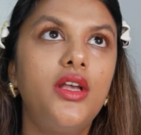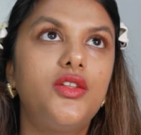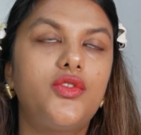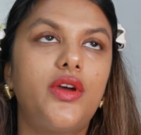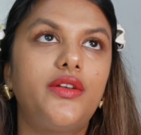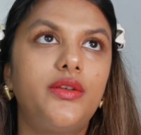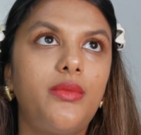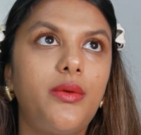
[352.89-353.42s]

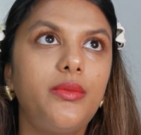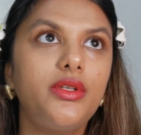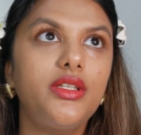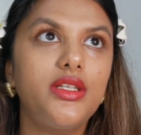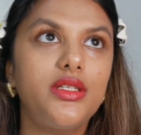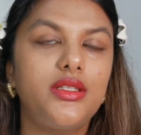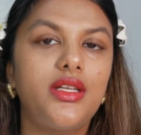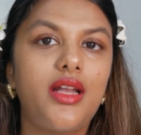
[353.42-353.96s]
So I remember
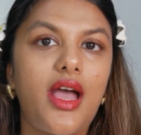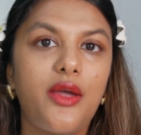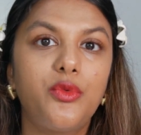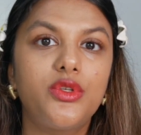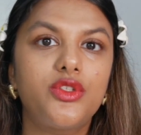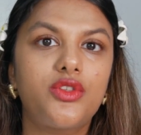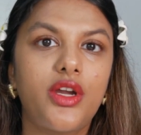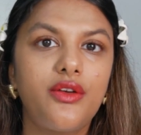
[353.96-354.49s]
this, that I
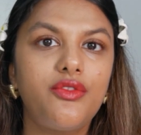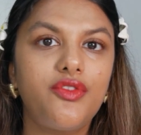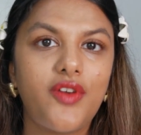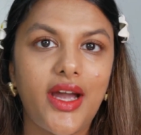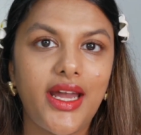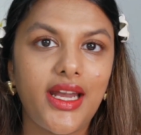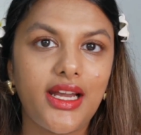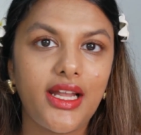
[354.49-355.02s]
was trying to
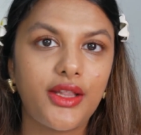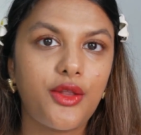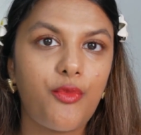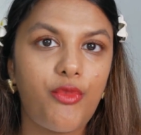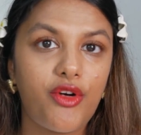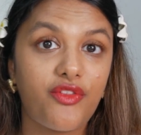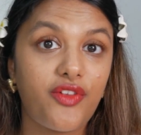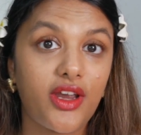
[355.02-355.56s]
find like the
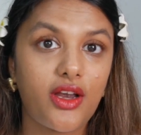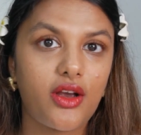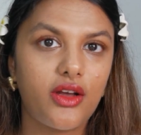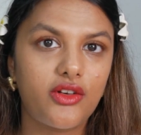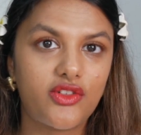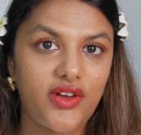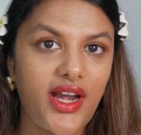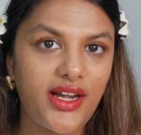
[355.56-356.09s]
perfect
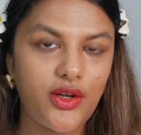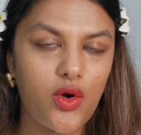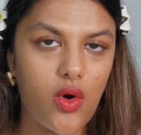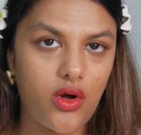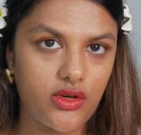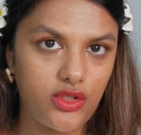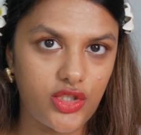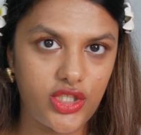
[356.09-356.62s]
red
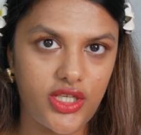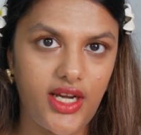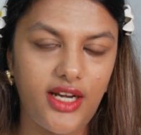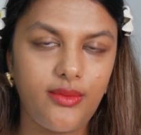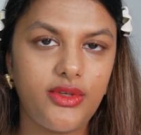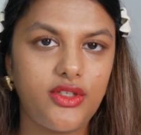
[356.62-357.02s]
coral shade,